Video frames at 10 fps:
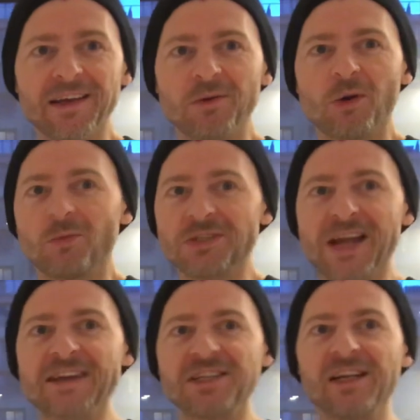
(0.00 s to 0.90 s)
and was
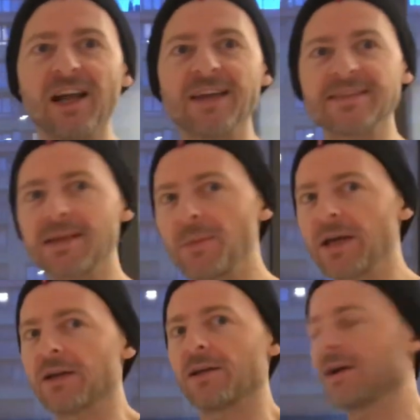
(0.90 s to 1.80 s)
actually glycemic,